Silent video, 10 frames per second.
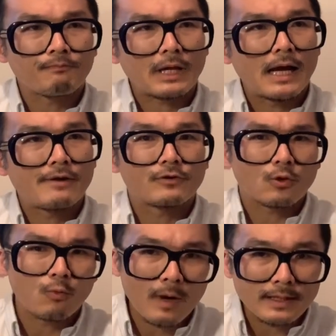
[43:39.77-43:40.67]
I haven't
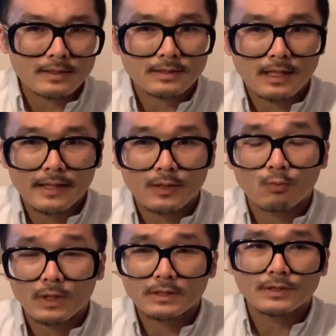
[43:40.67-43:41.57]
quite decided
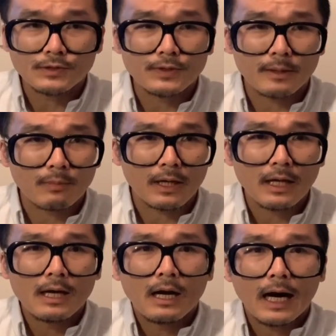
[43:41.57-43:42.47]
what to do yet, but
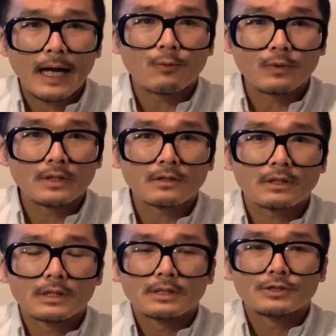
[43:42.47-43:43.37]
I will
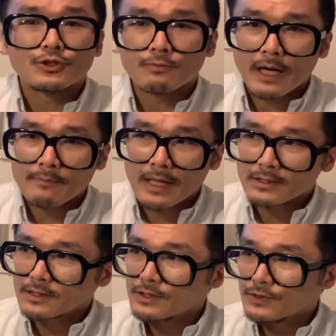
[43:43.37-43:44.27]
do my
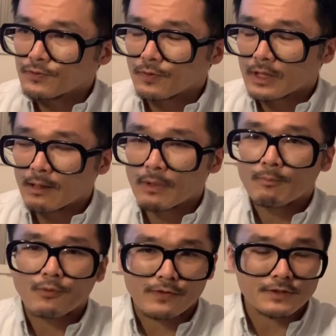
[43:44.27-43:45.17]
best to come
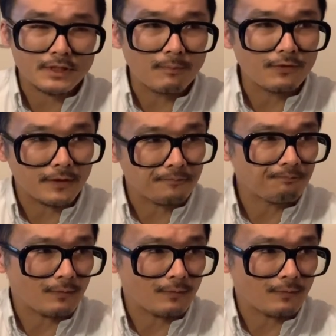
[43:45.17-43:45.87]
up with something.